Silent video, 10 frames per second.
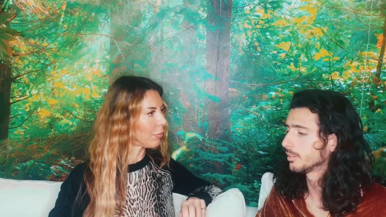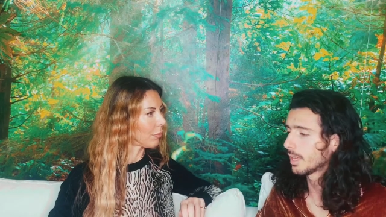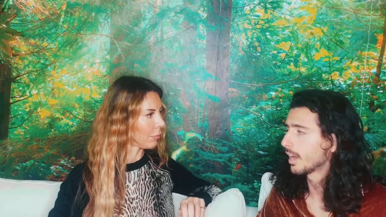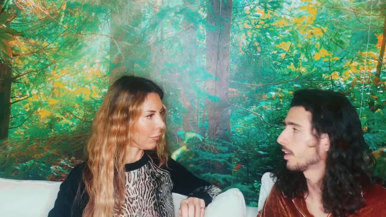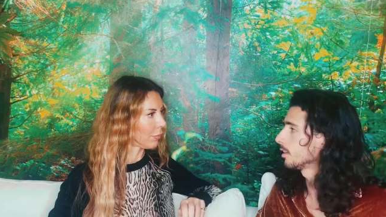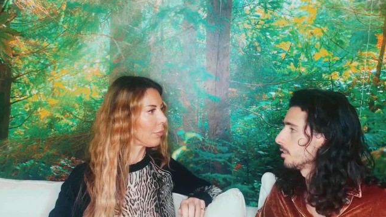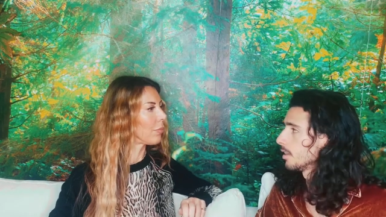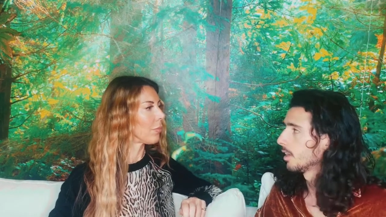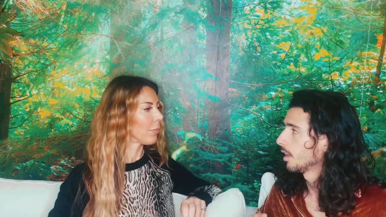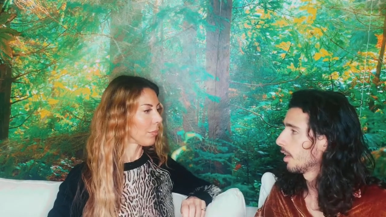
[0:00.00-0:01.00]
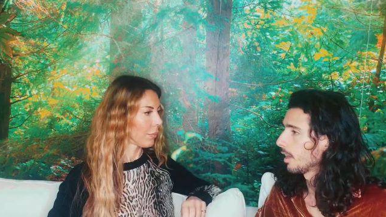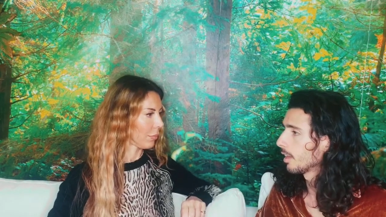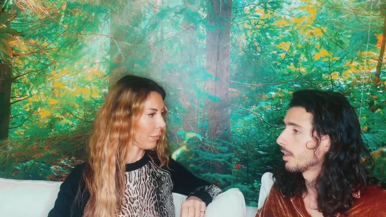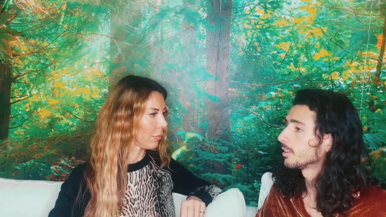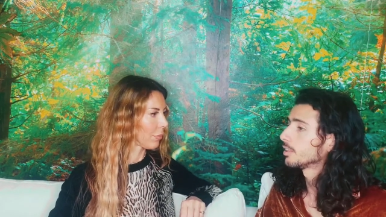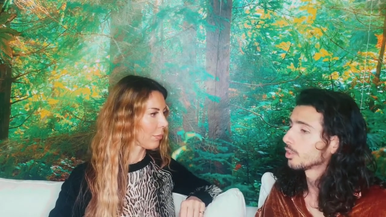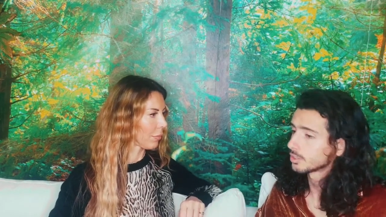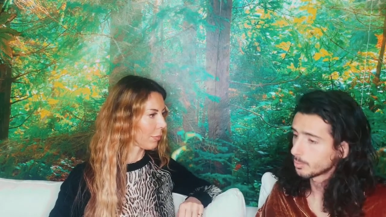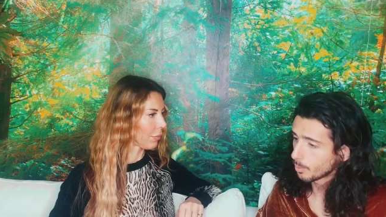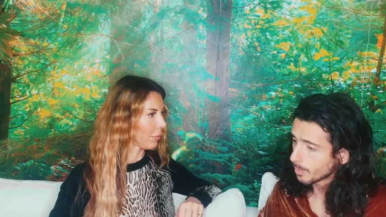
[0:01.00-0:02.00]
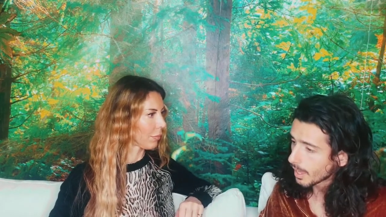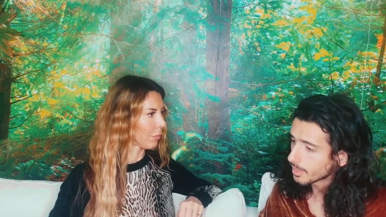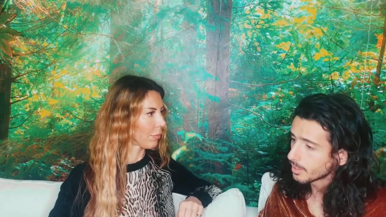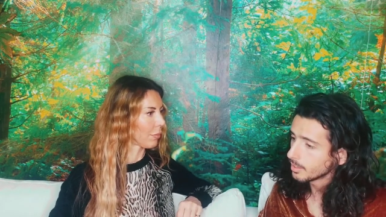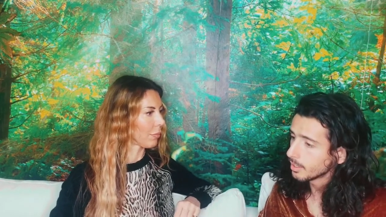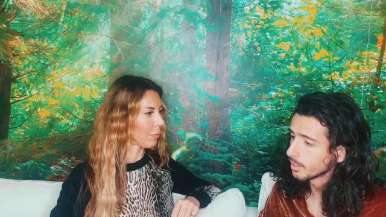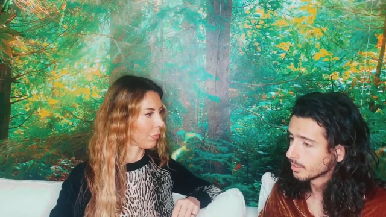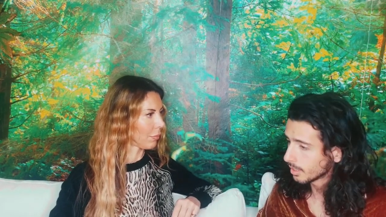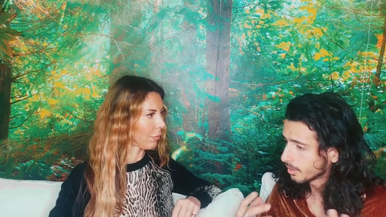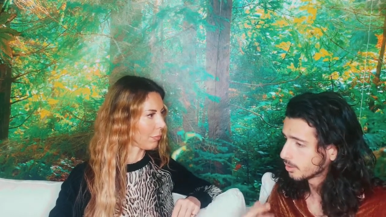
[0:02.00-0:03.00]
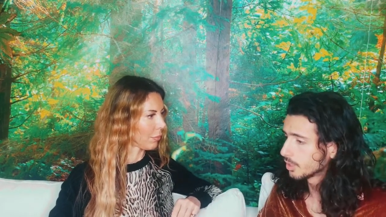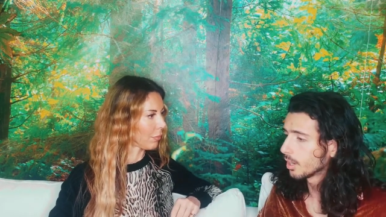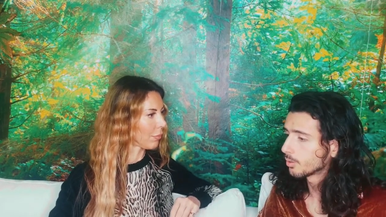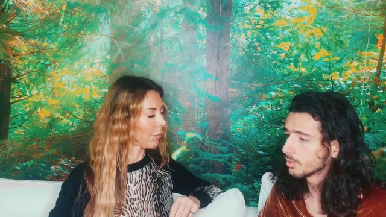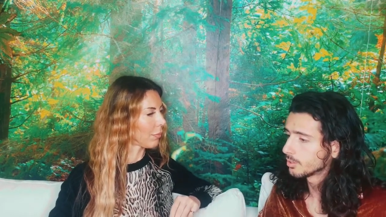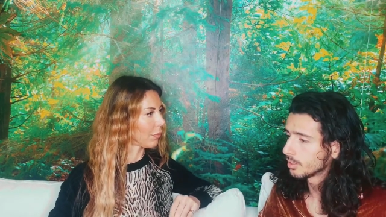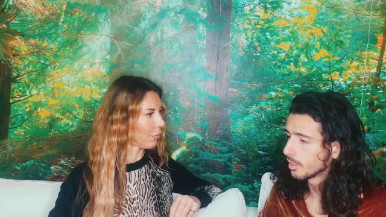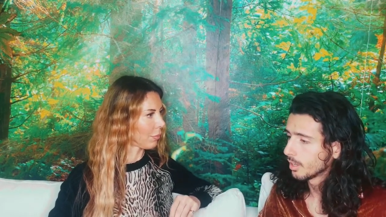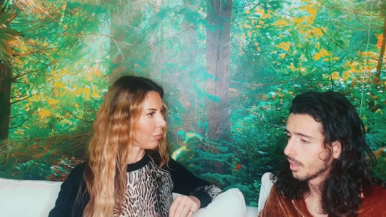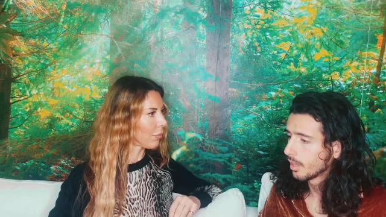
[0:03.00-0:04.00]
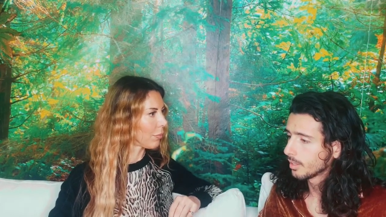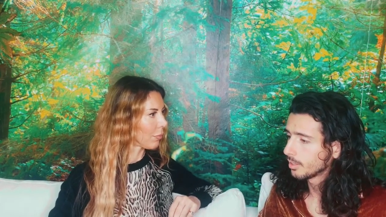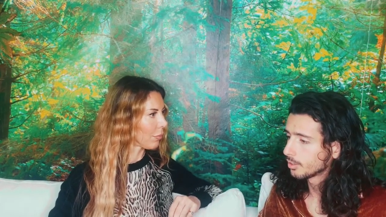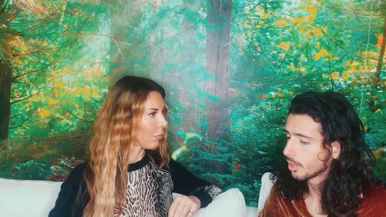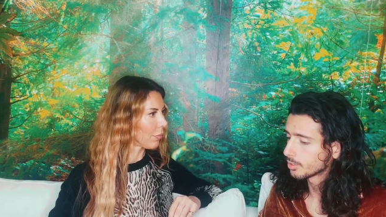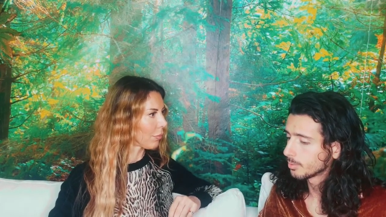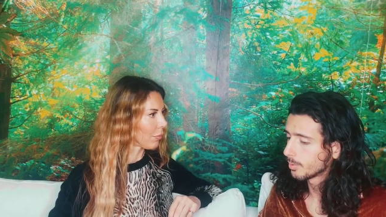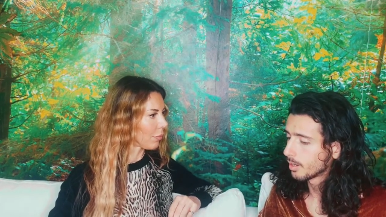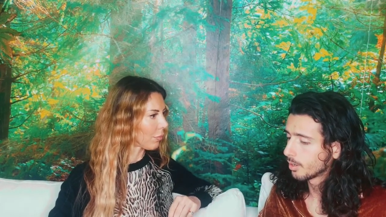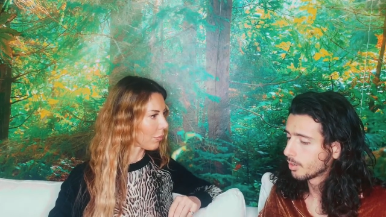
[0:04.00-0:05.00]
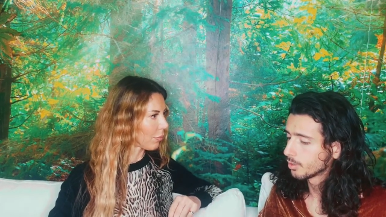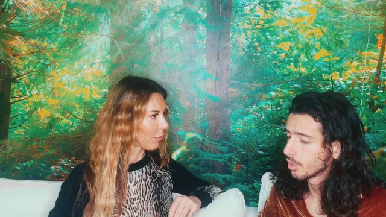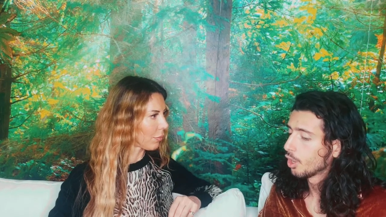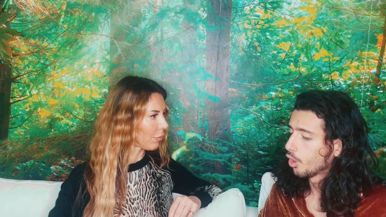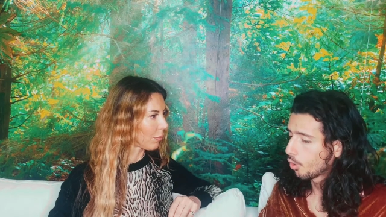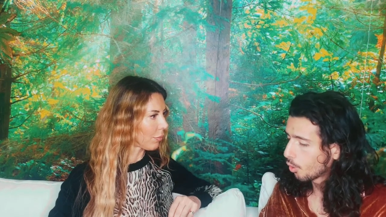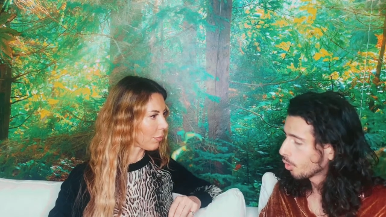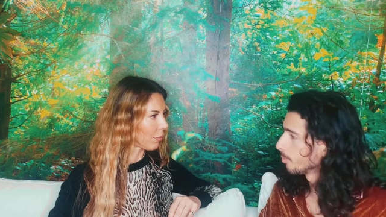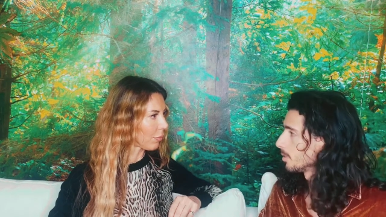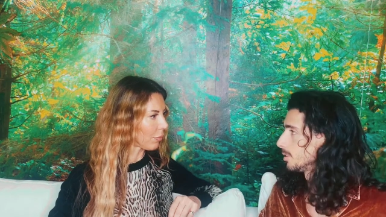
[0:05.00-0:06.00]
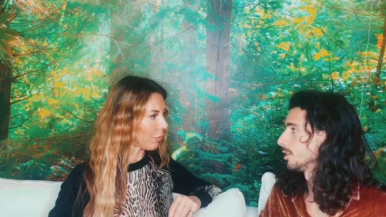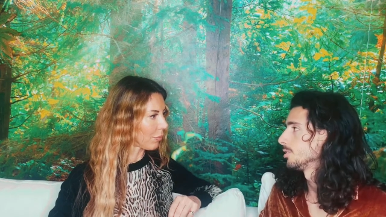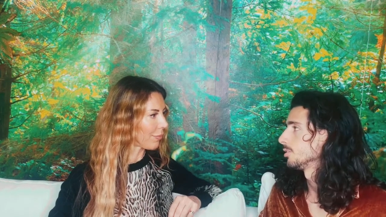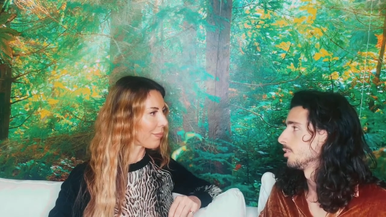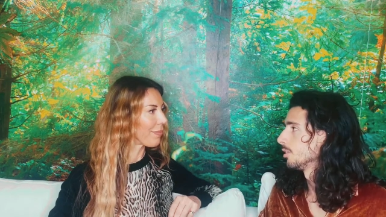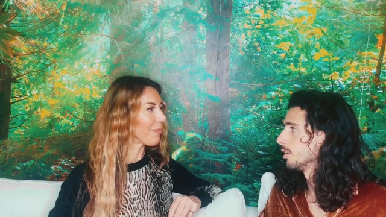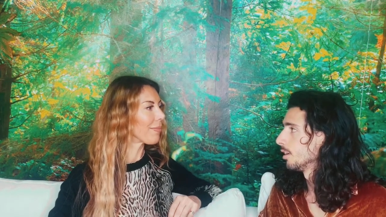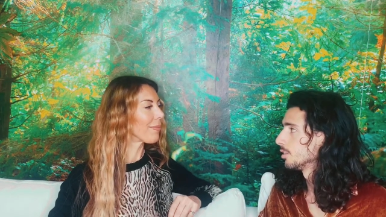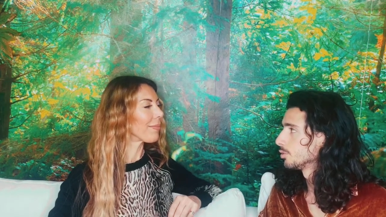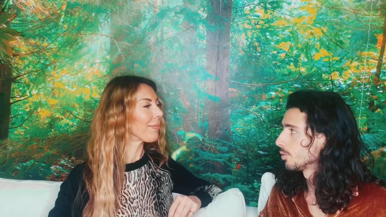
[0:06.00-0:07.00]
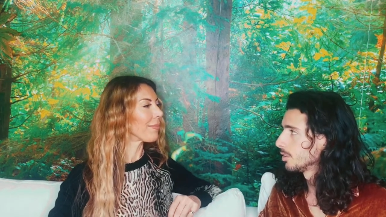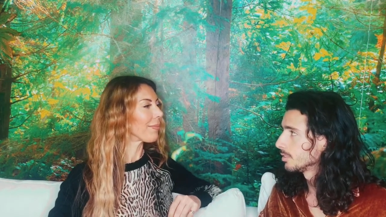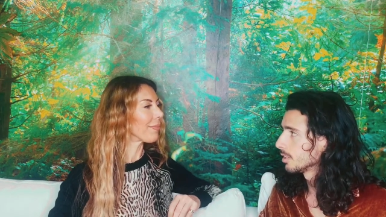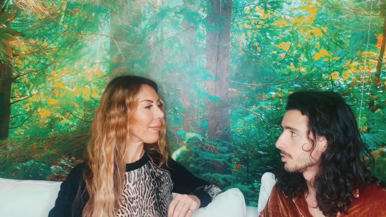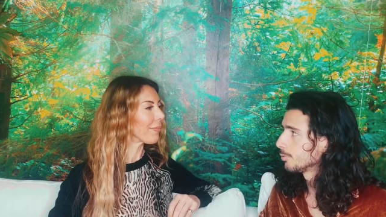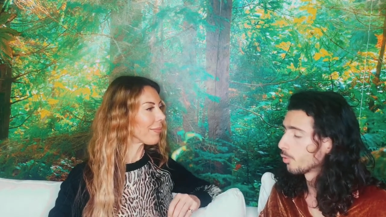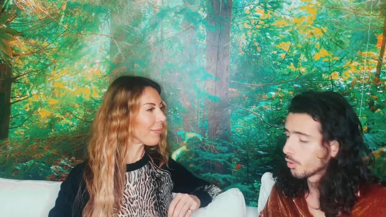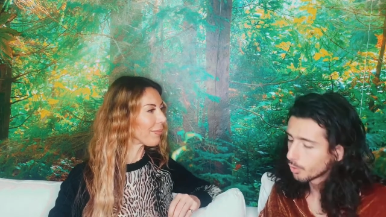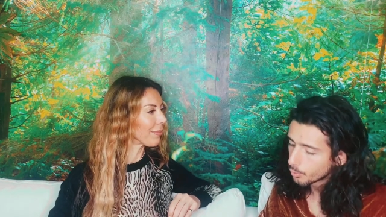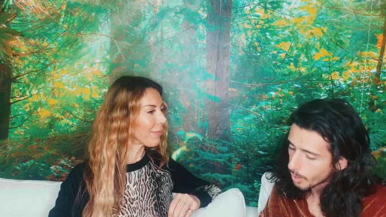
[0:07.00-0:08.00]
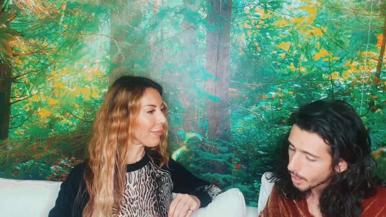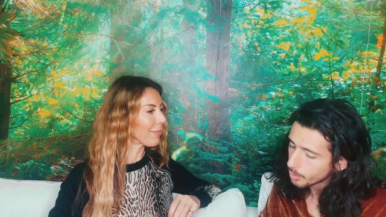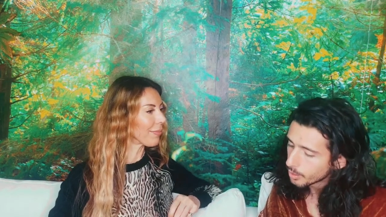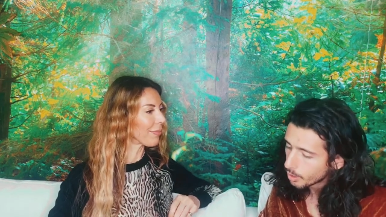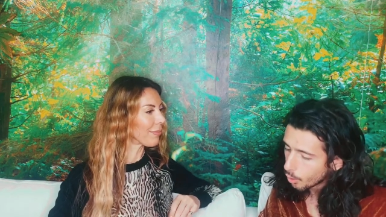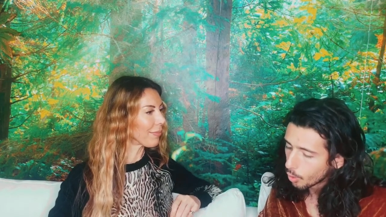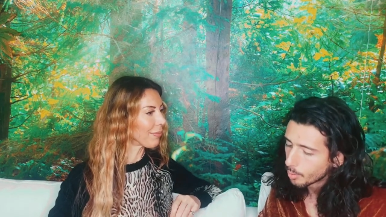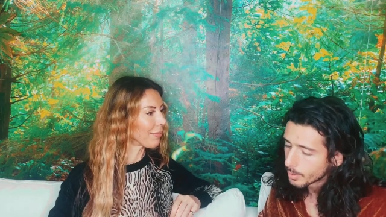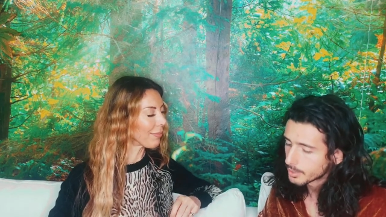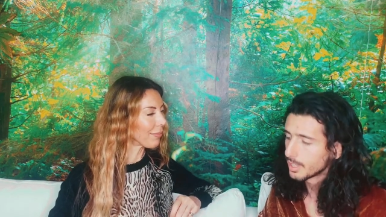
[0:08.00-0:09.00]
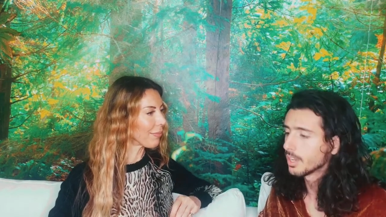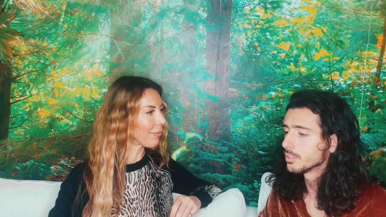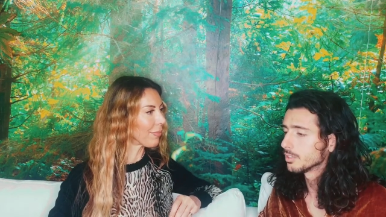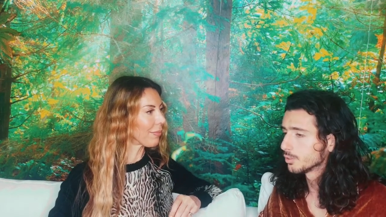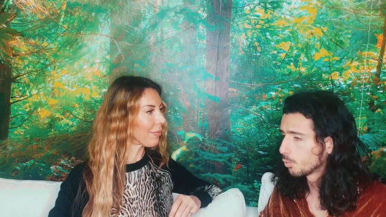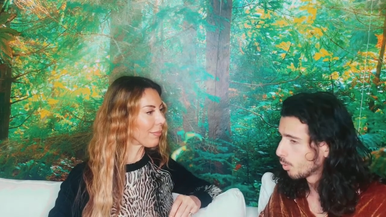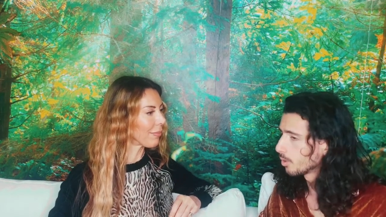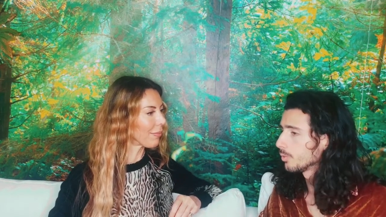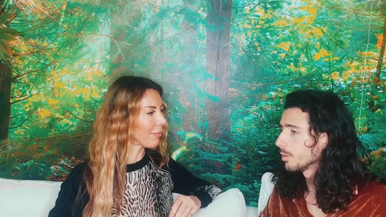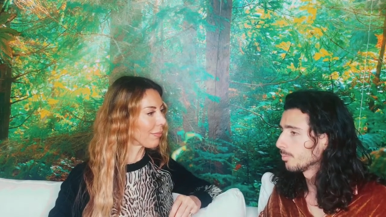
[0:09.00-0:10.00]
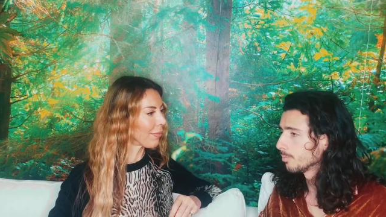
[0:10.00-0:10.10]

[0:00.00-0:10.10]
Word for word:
Speaker 1: diet, and he talks about bathing, taking showers, and he talks about oil massage. And so he says for regular oil massage is one of the